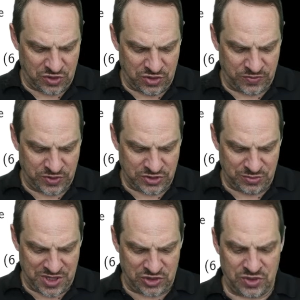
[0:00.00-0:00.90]
a
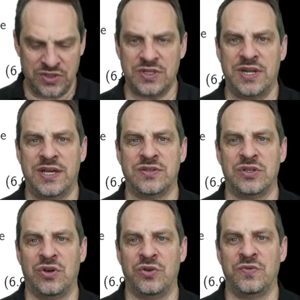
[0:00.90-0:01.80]
coefficient matrix that has
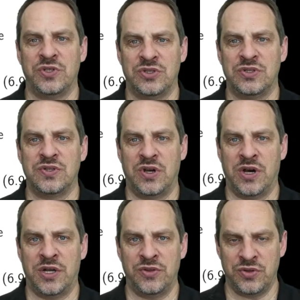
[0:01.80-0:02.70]
the coefficients
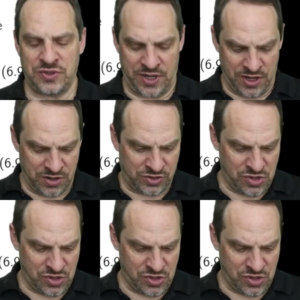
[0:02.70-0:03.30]
on those error